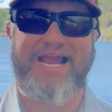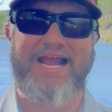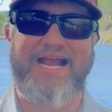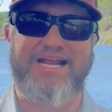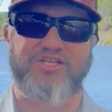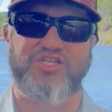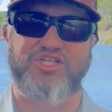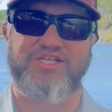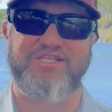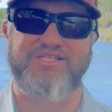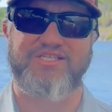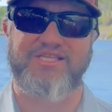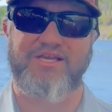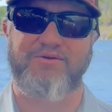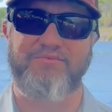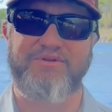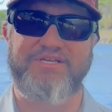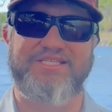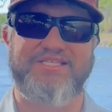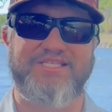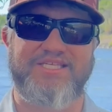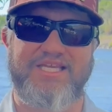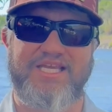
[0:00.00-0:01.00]
hatches that
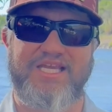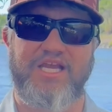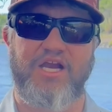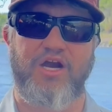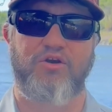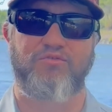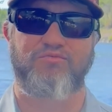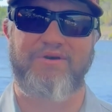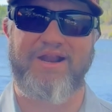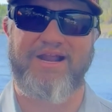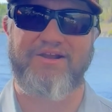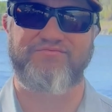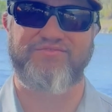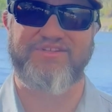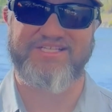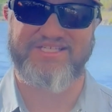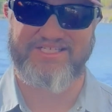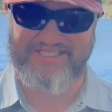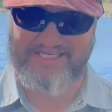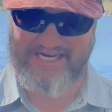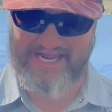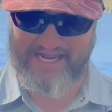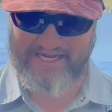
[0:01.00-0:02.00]
we see around the
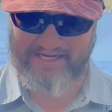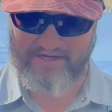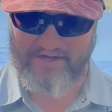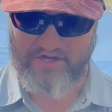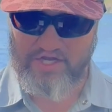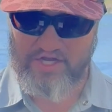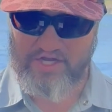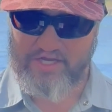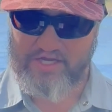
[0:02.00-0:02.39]
Snake.